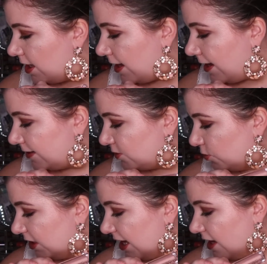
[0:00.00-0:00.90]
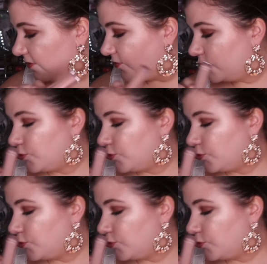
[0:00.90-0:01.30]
And we have